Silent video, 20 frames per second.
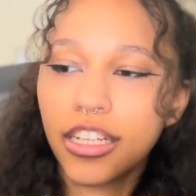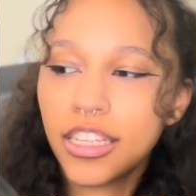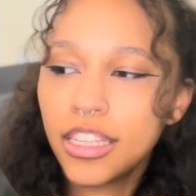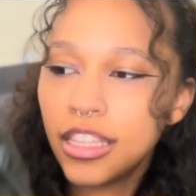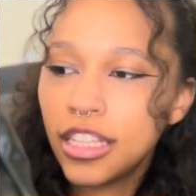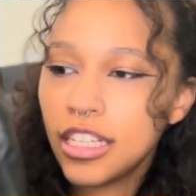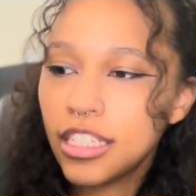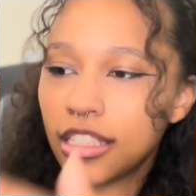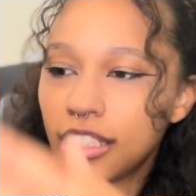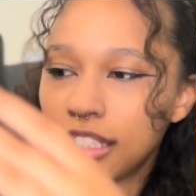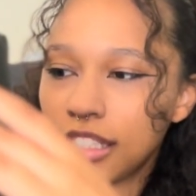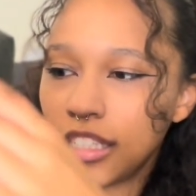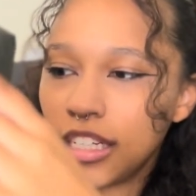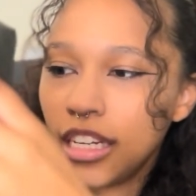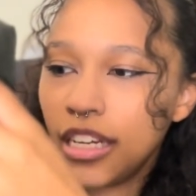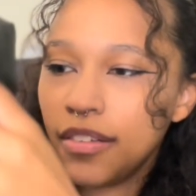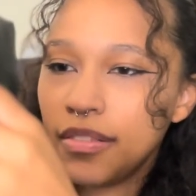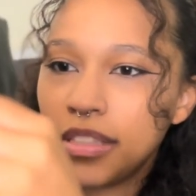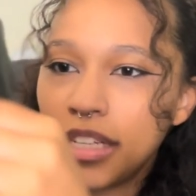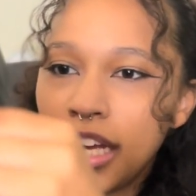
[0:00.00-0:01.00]
The
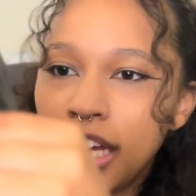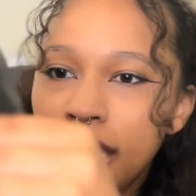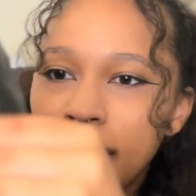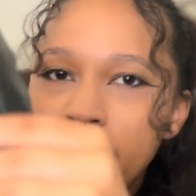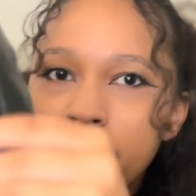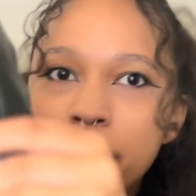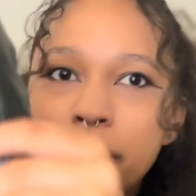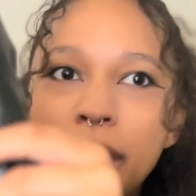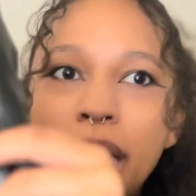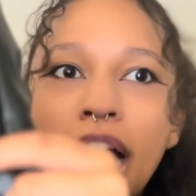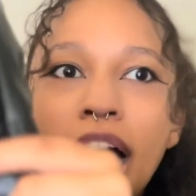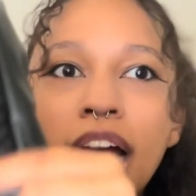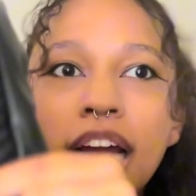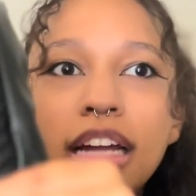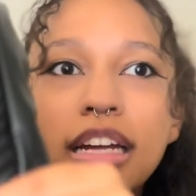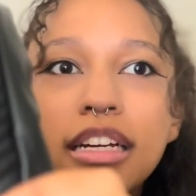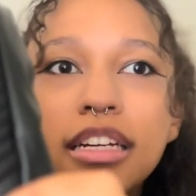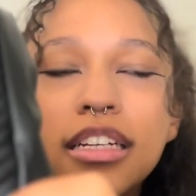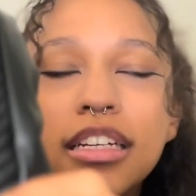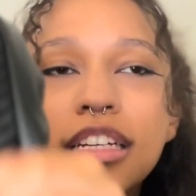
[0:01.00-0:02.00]
sleeves and the
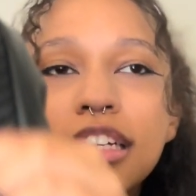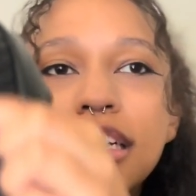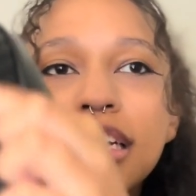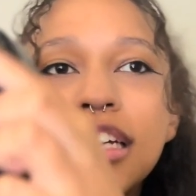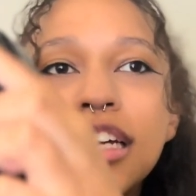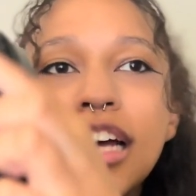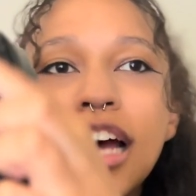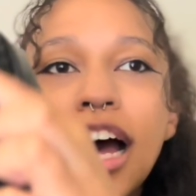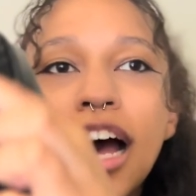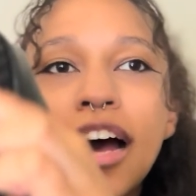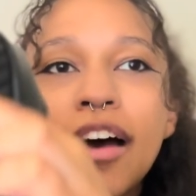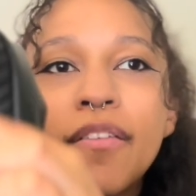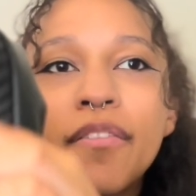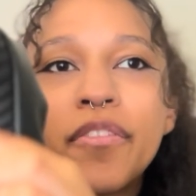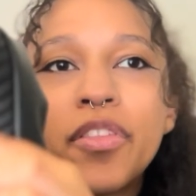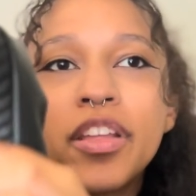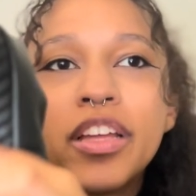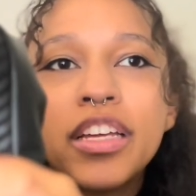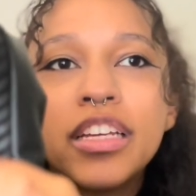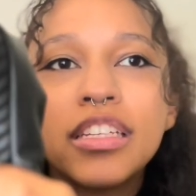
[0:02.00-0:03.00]
back have
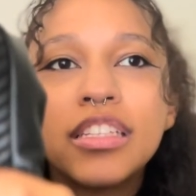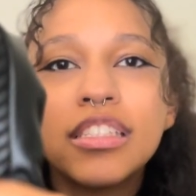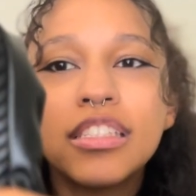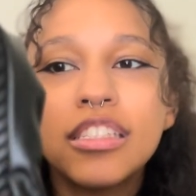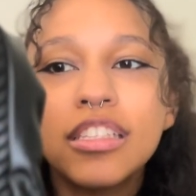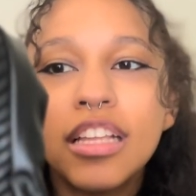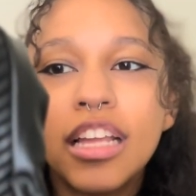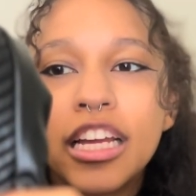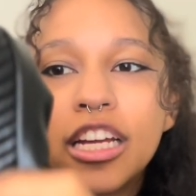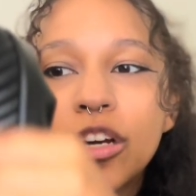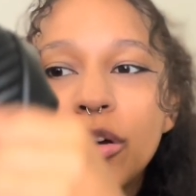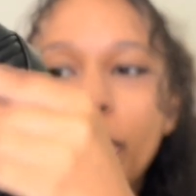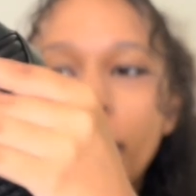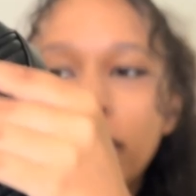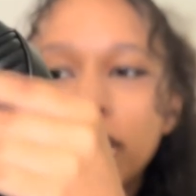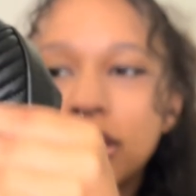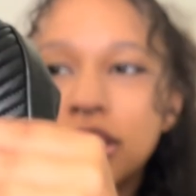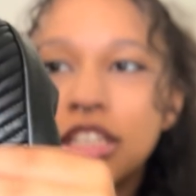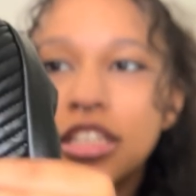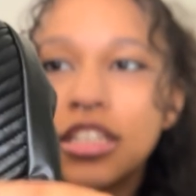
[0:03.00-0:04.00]
this like
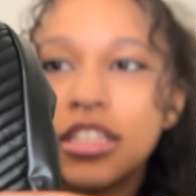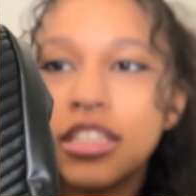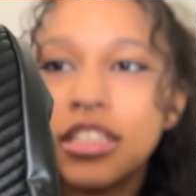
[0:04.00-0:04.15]
quilted